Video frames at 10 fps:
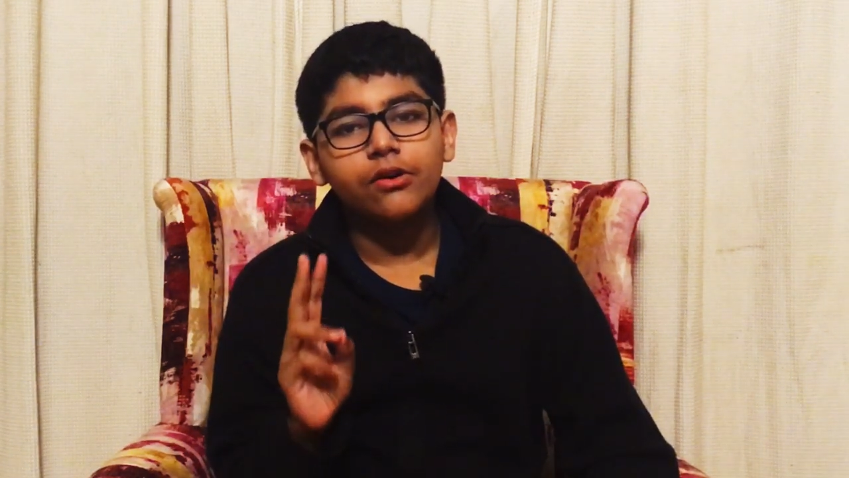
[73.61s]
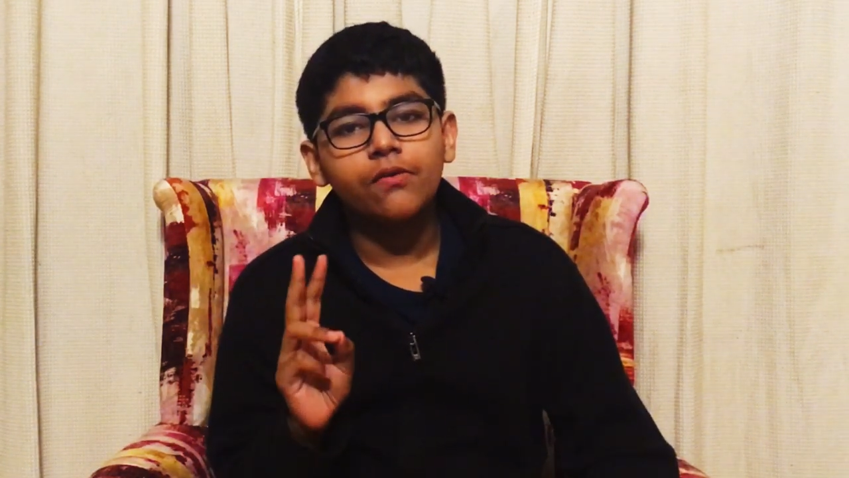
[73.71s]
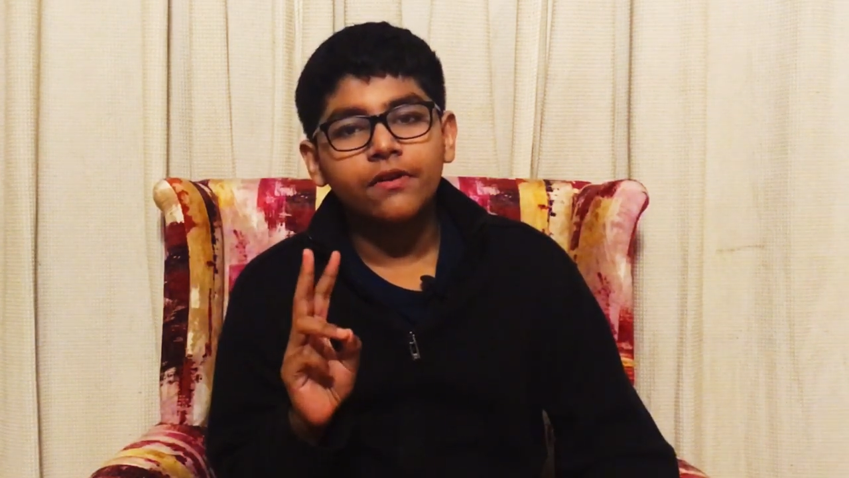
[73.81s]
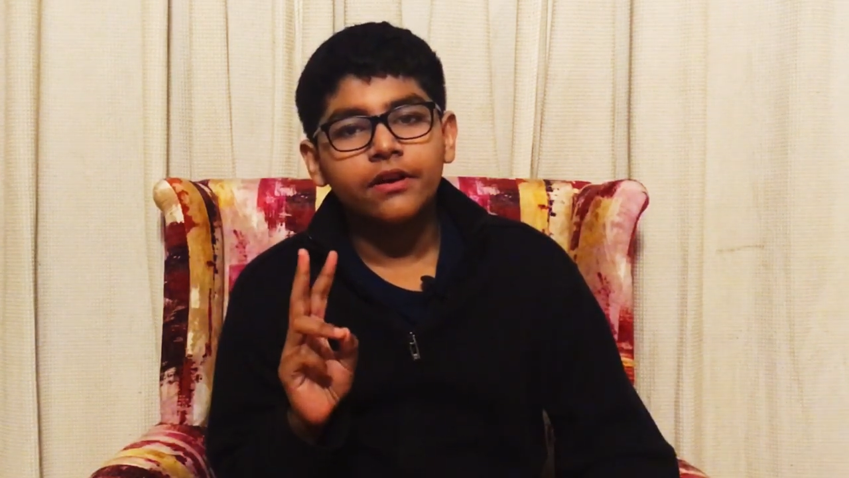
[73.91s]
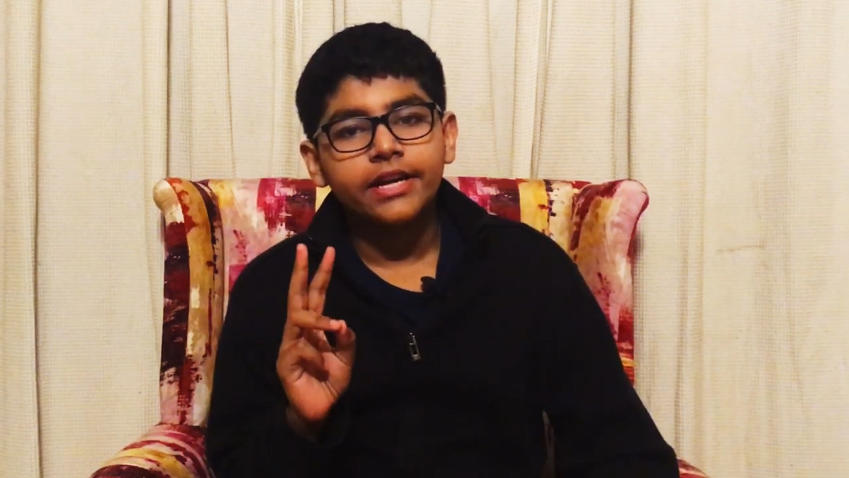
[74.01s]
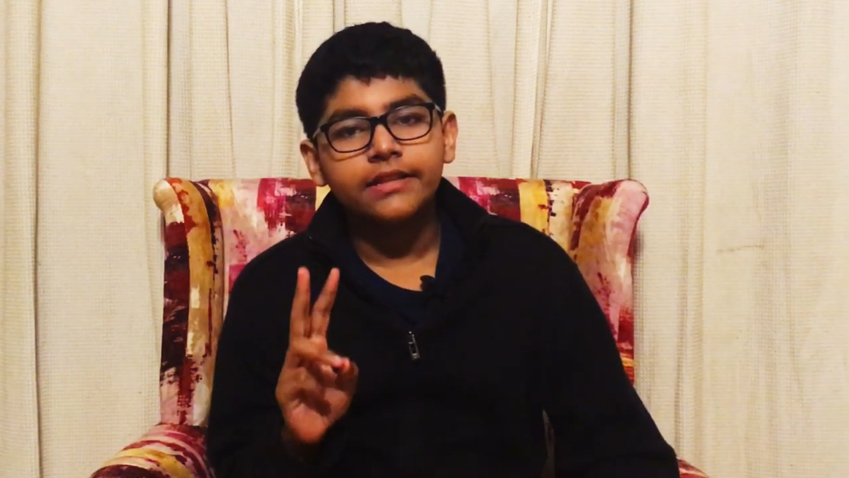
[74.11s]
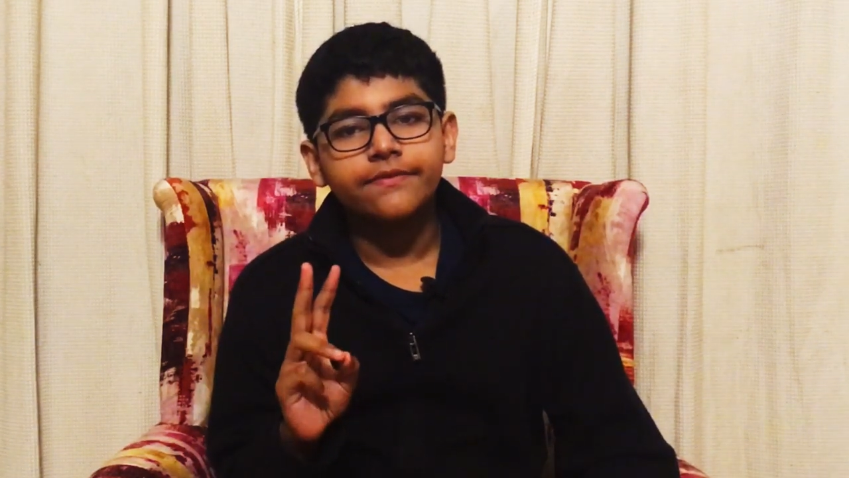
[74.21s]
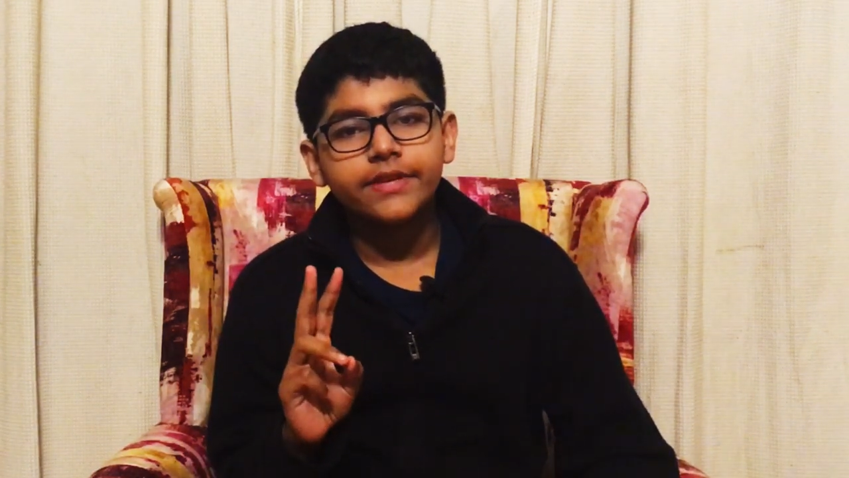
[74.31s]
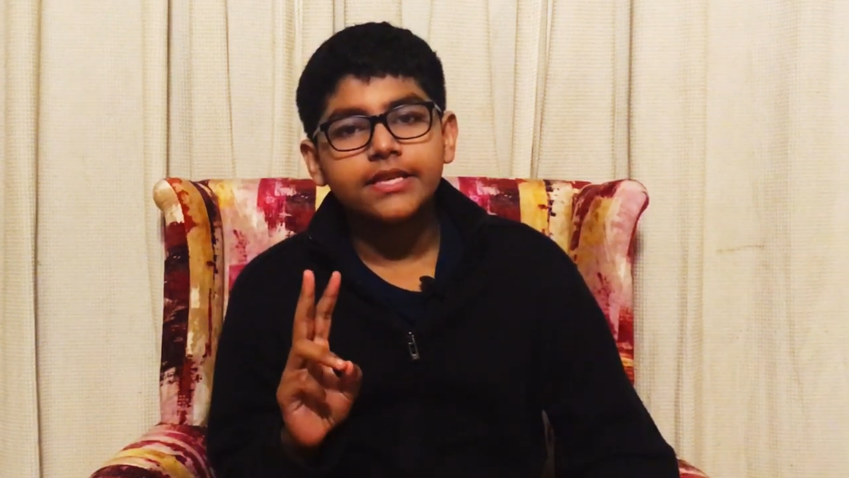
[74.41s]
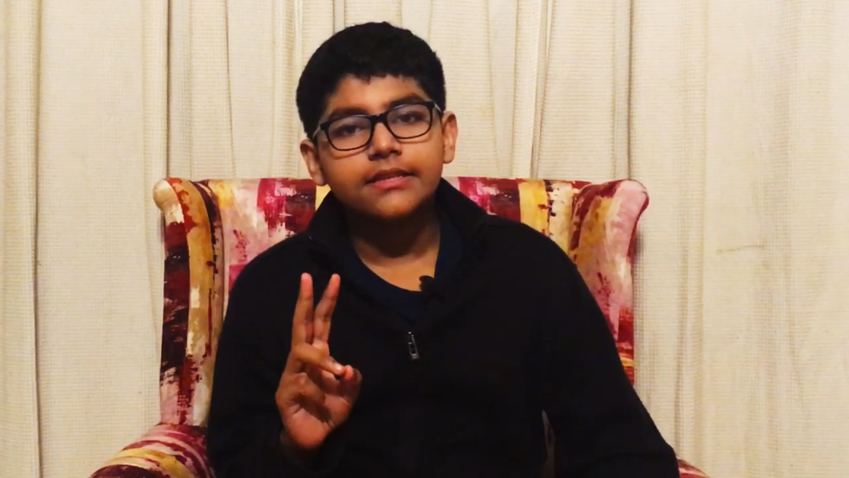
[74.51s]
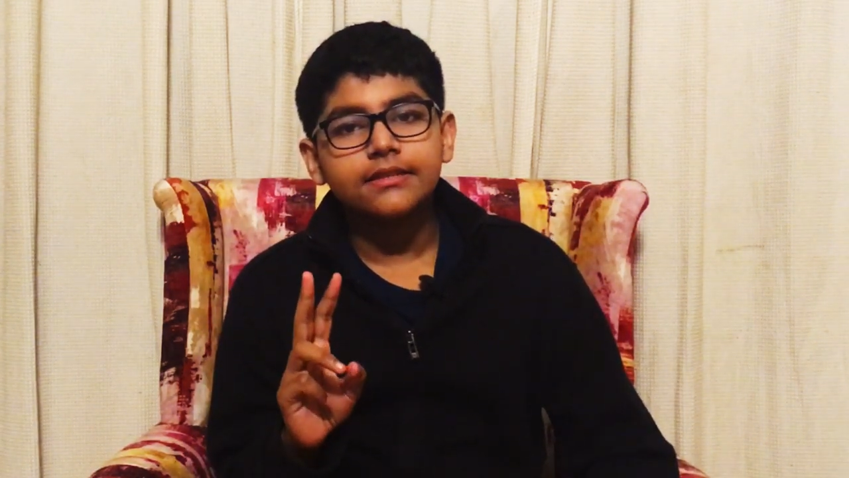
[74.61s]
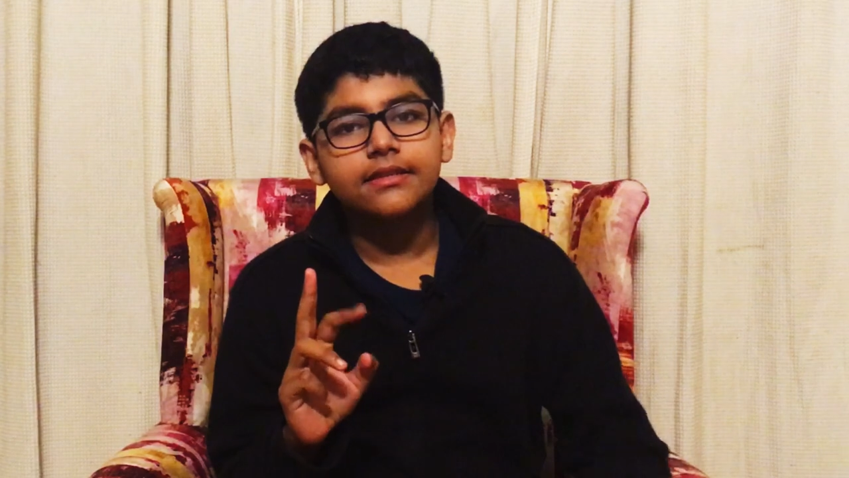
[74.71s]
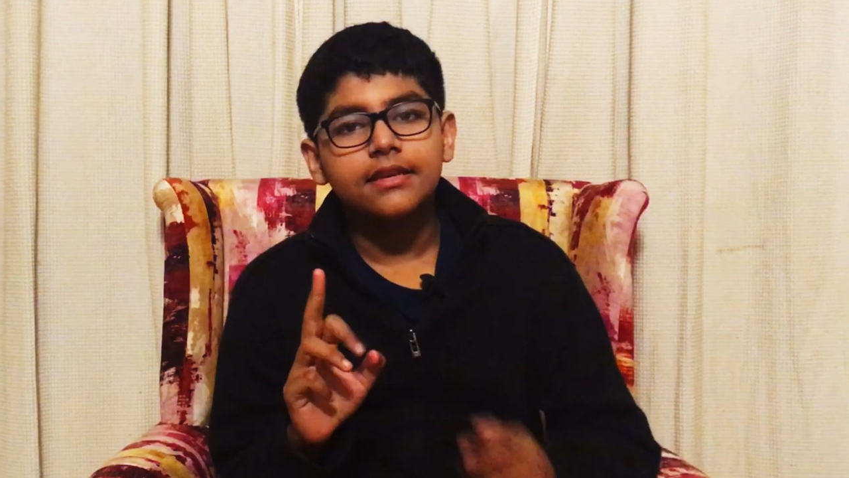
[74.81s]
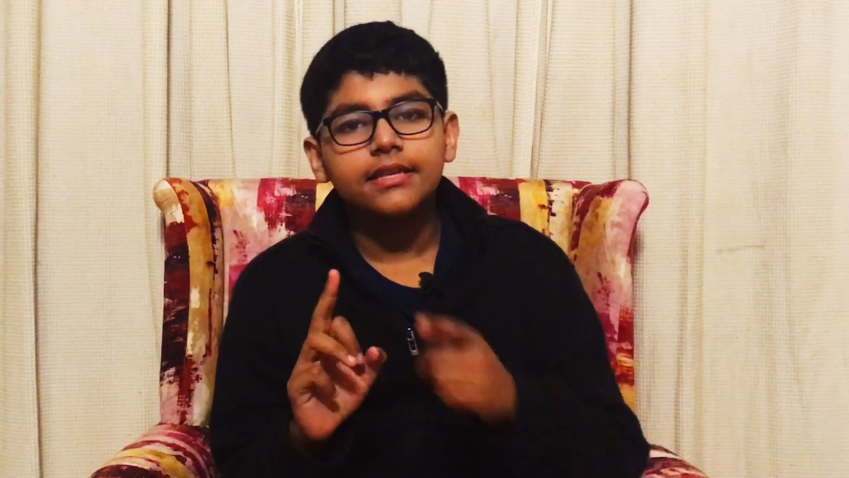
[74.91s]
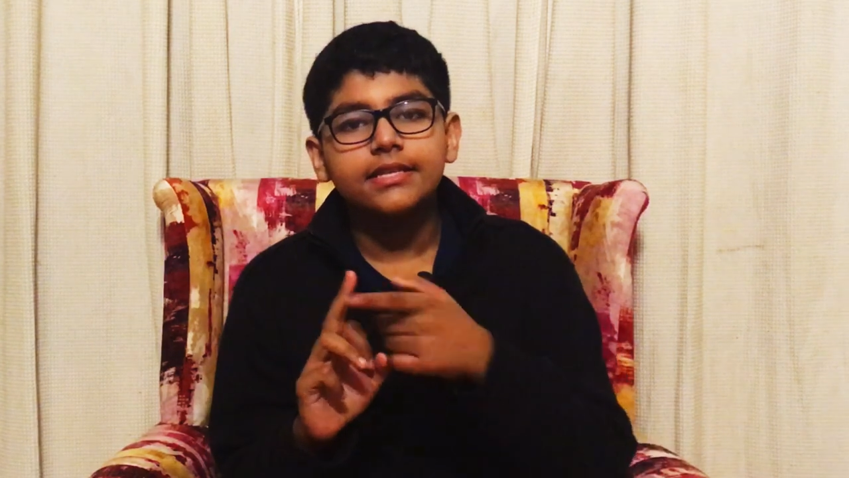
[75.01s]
over in physics.